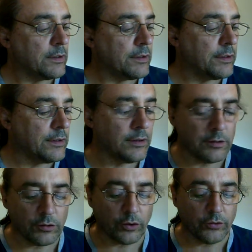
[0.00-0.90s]
he
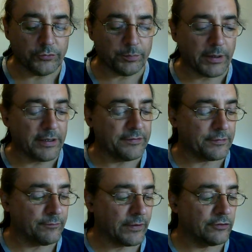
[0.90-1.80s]
goes by his
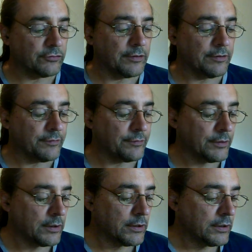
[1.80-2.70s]
inventions,
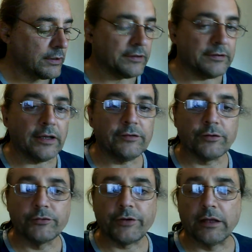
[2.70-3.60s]
he takes
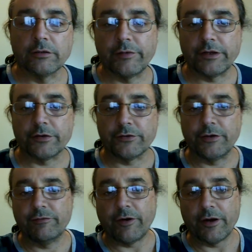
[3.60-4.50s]
those elevators, he
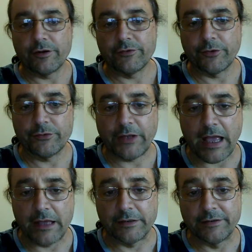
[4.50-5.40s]
fires those
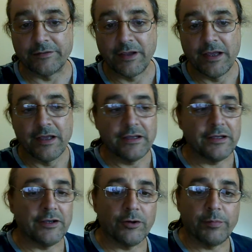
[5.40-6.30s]
cannons,
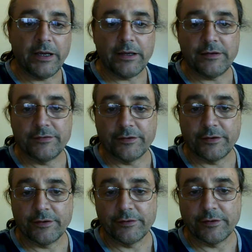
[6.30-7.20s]
he obeys
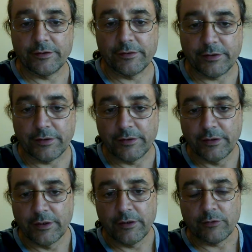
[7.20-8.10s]
the
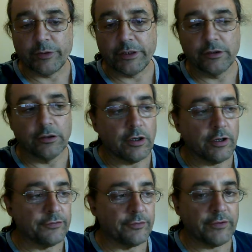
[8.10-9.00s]
written
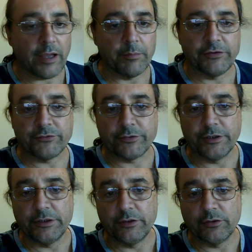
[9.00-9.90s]
laws of
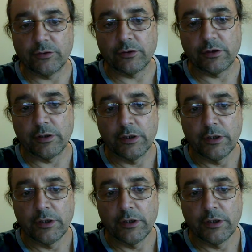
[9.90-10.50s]
chemistry or